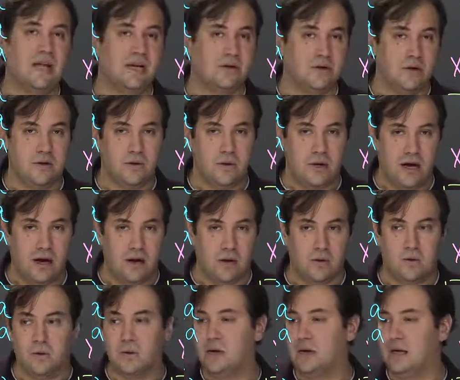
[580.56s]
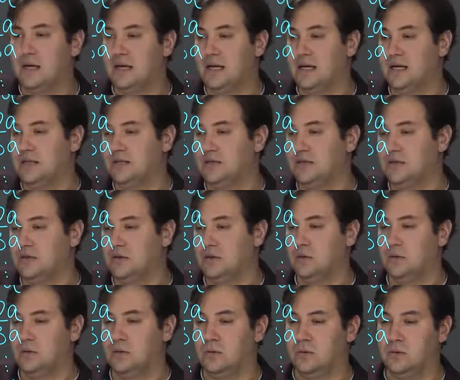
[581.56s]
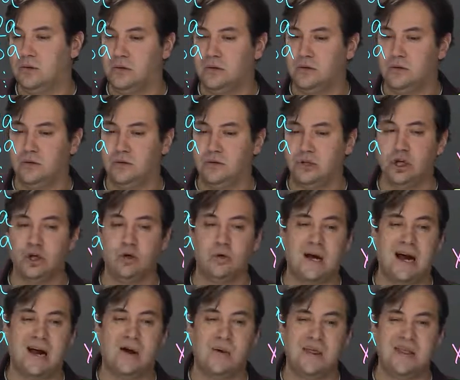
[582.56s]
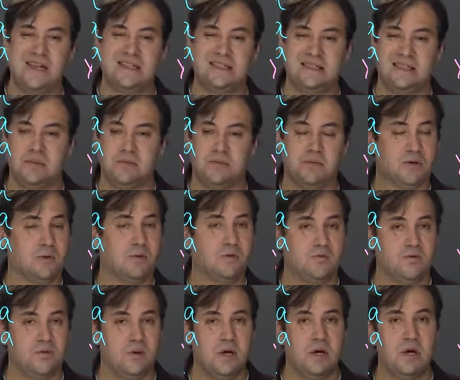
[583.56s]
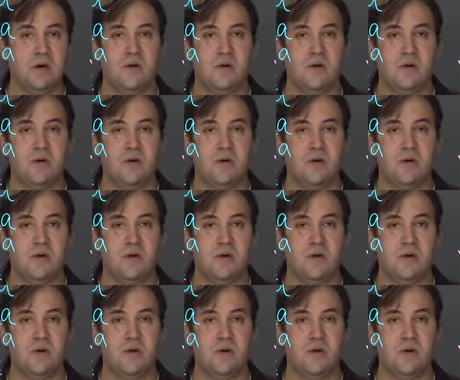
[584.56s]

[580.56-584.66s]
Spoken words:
like to do now is to show how this proof